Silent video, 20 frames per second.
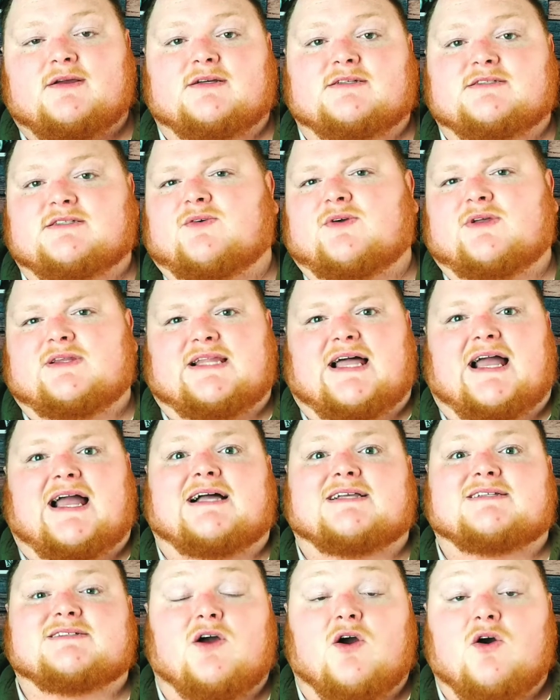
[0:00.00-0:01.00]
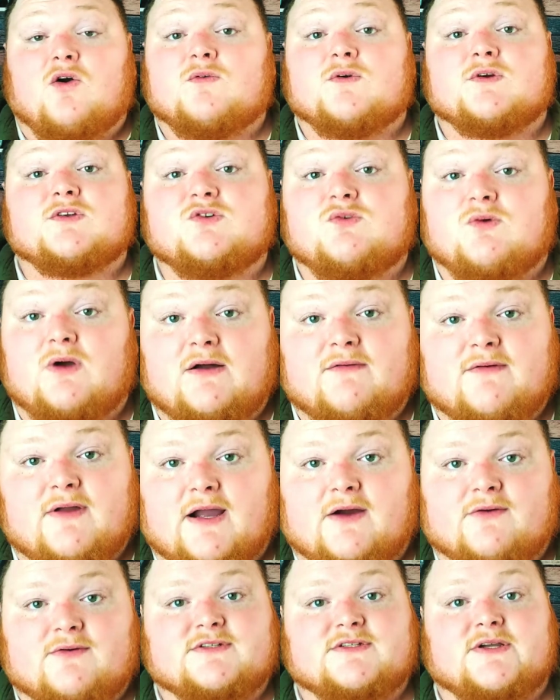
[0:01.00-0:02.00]
So it lasts over 12
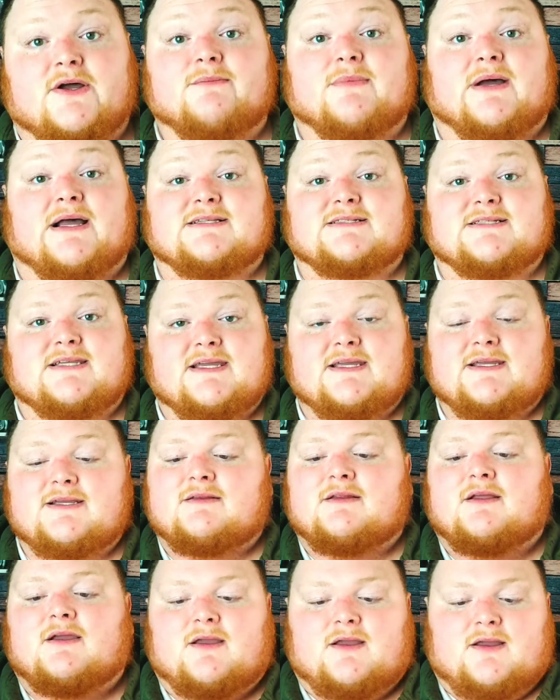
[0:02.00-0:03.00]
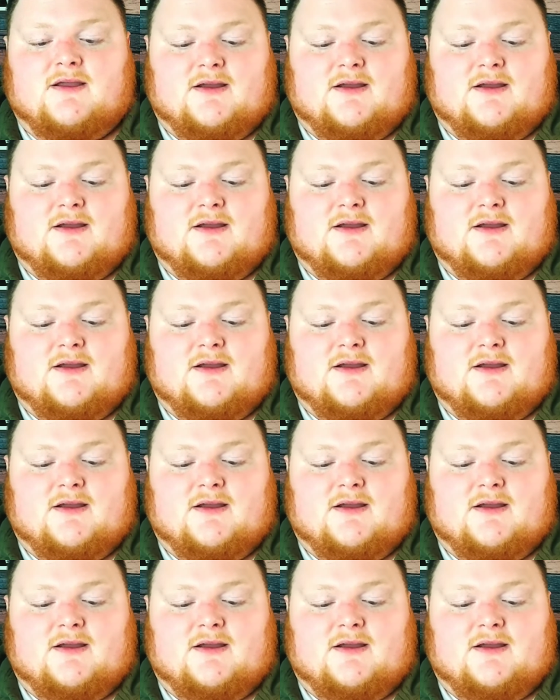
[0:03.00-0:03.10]
hours on my skin.